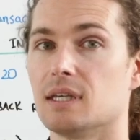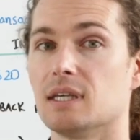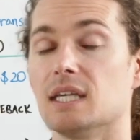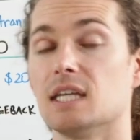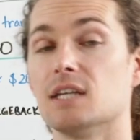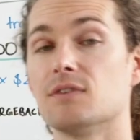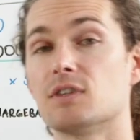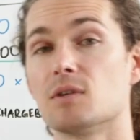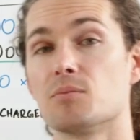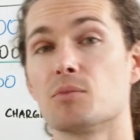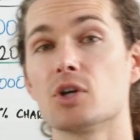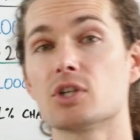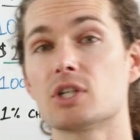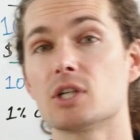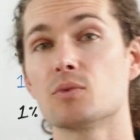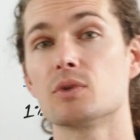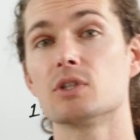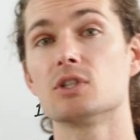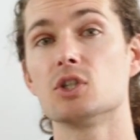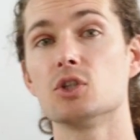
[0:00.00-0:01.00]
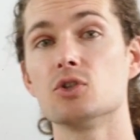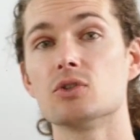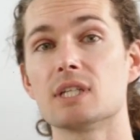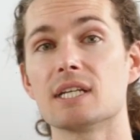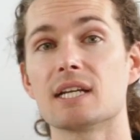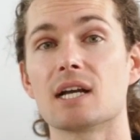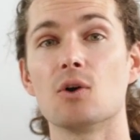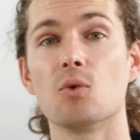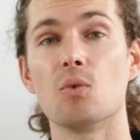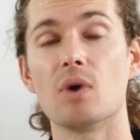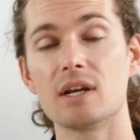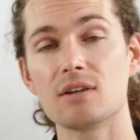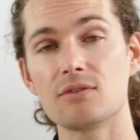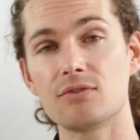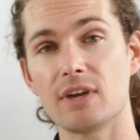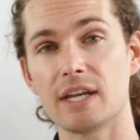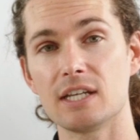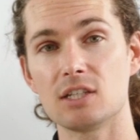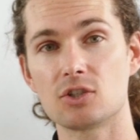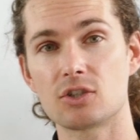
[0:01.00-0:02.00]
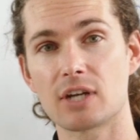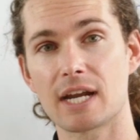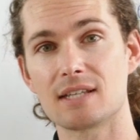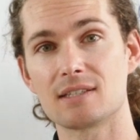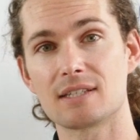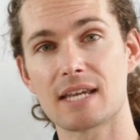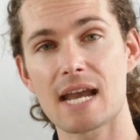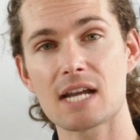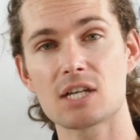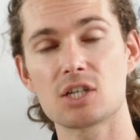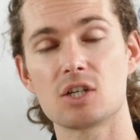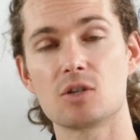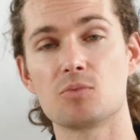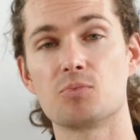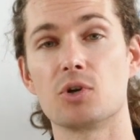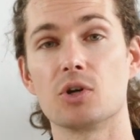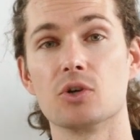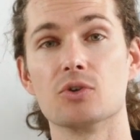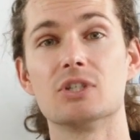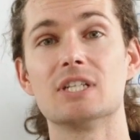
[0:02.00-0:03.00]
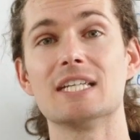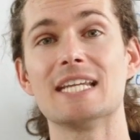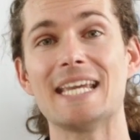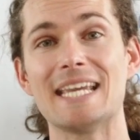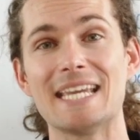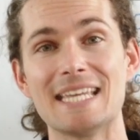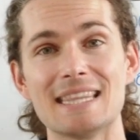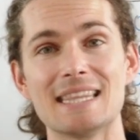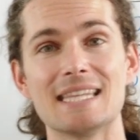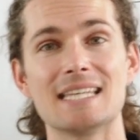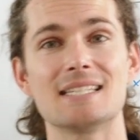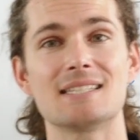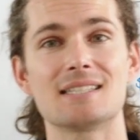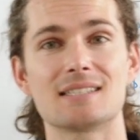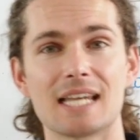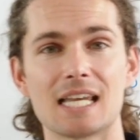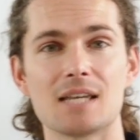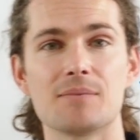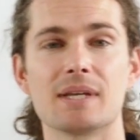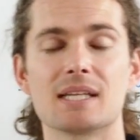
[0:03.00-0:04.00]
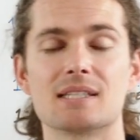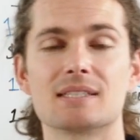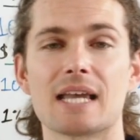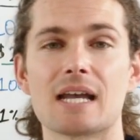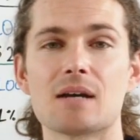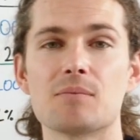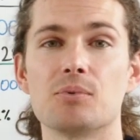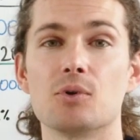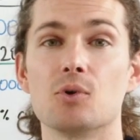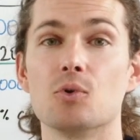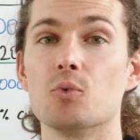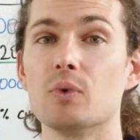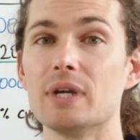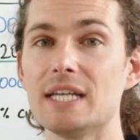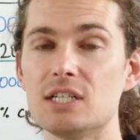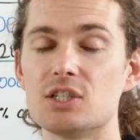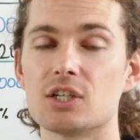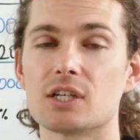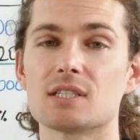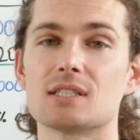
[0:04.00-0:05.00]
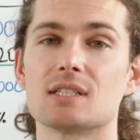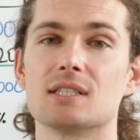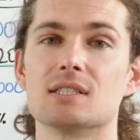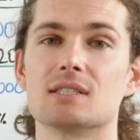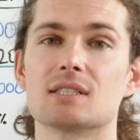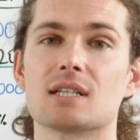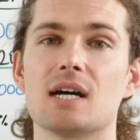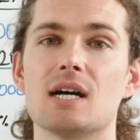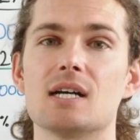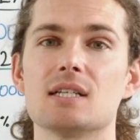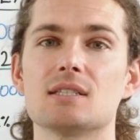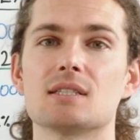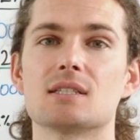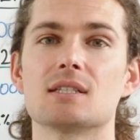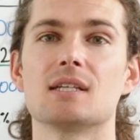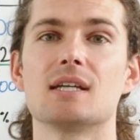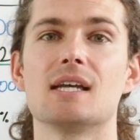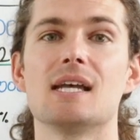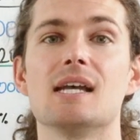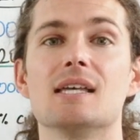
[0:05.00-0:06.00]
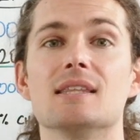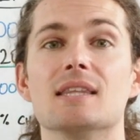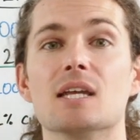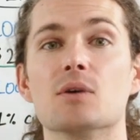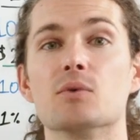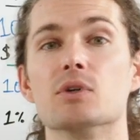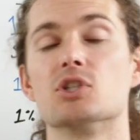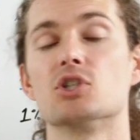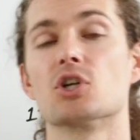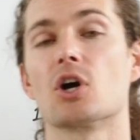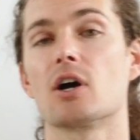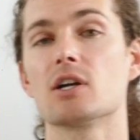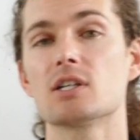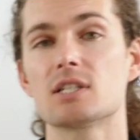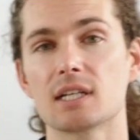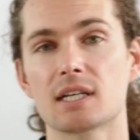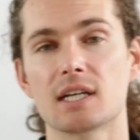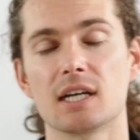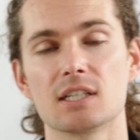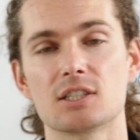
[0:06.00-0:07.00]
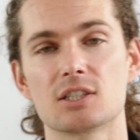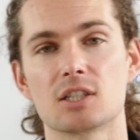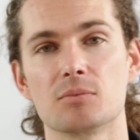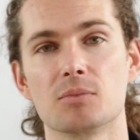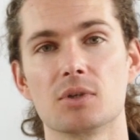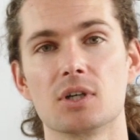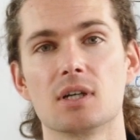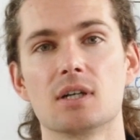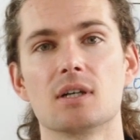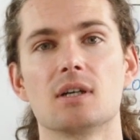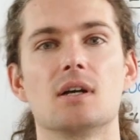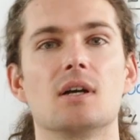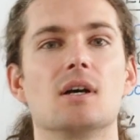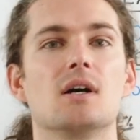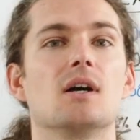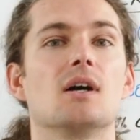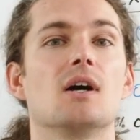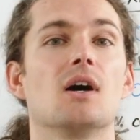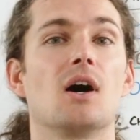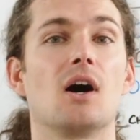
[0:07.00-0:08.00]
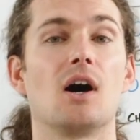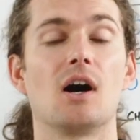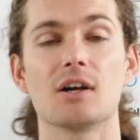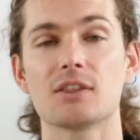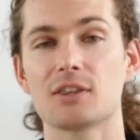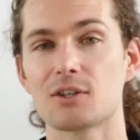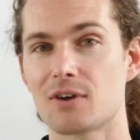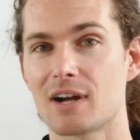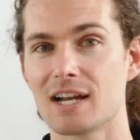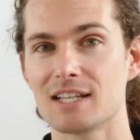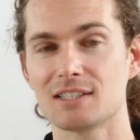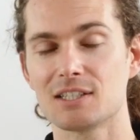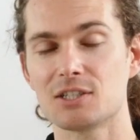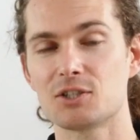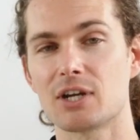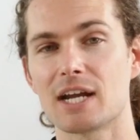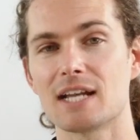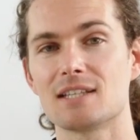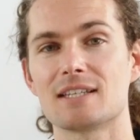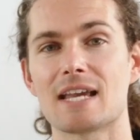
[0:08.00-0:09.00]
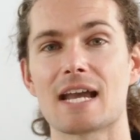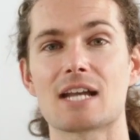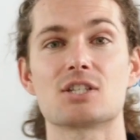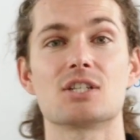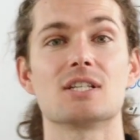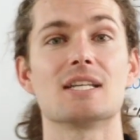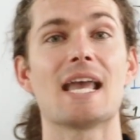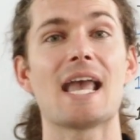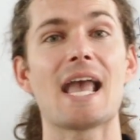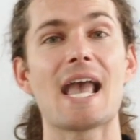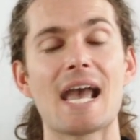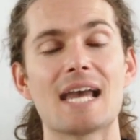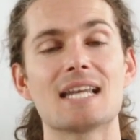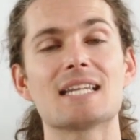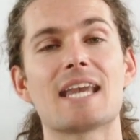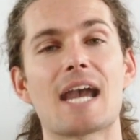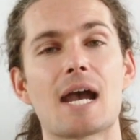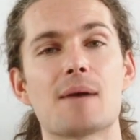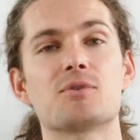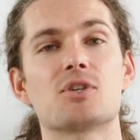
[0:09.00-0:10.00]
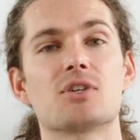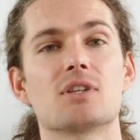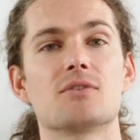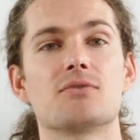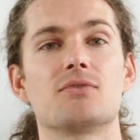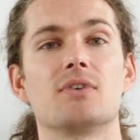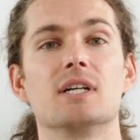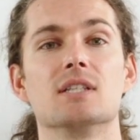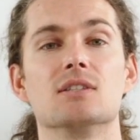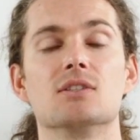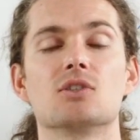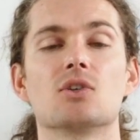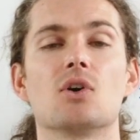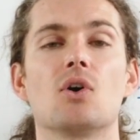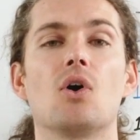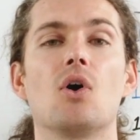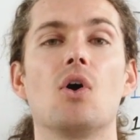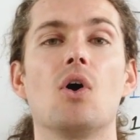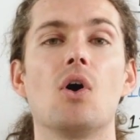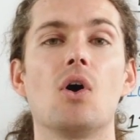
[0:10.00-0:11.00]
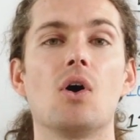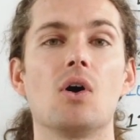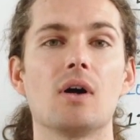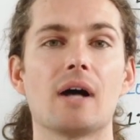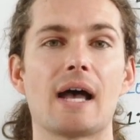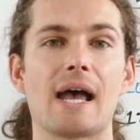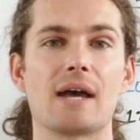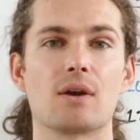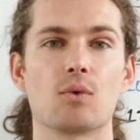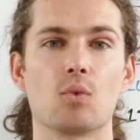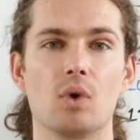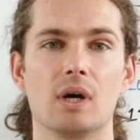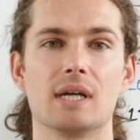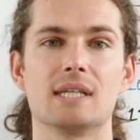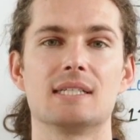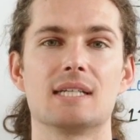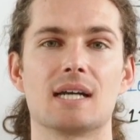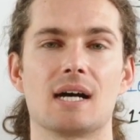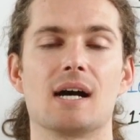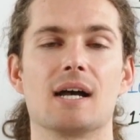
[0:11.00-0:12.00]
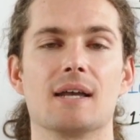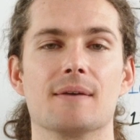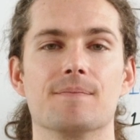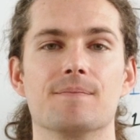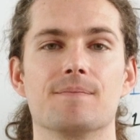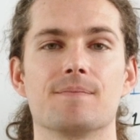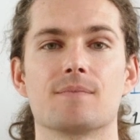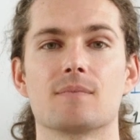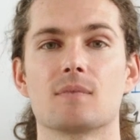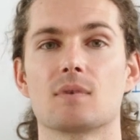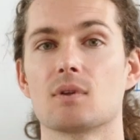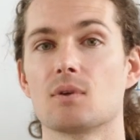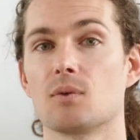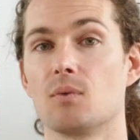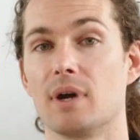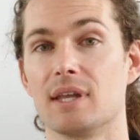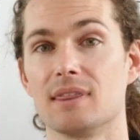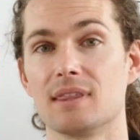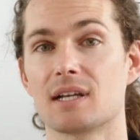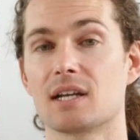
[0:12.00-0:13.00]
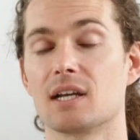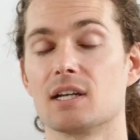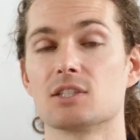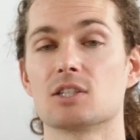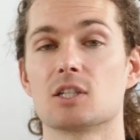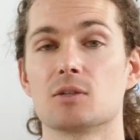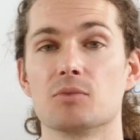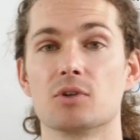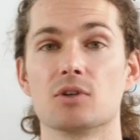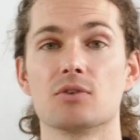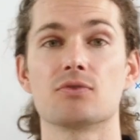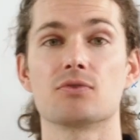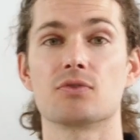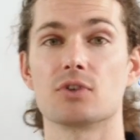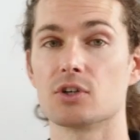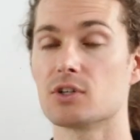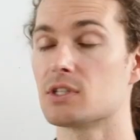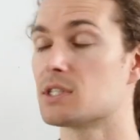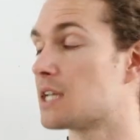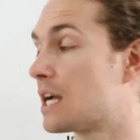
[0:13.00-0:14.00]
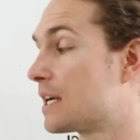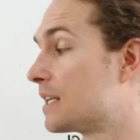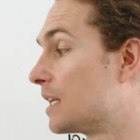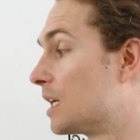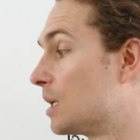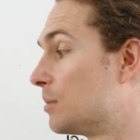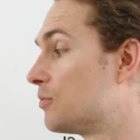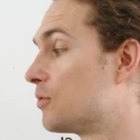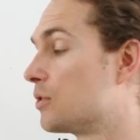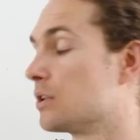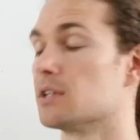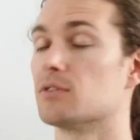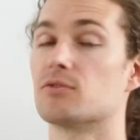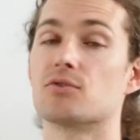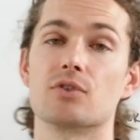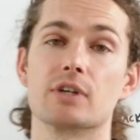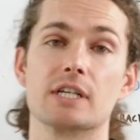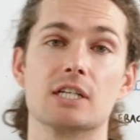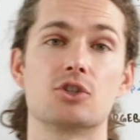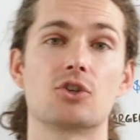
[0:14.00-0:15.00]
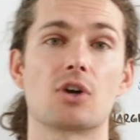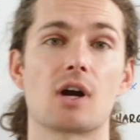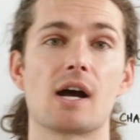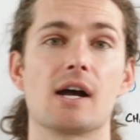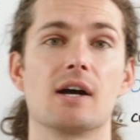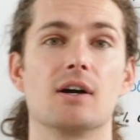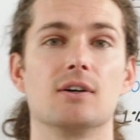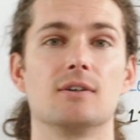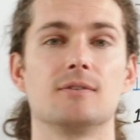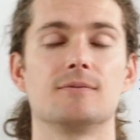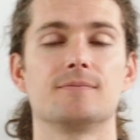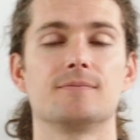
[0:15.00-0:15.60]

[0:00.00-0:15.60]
If the merchant was using a one-phase transaction approach in this same example we just discussed, they would charge the customer, authorize the transaction, and capture the funds all at one time when the customer first signed up for the free trial.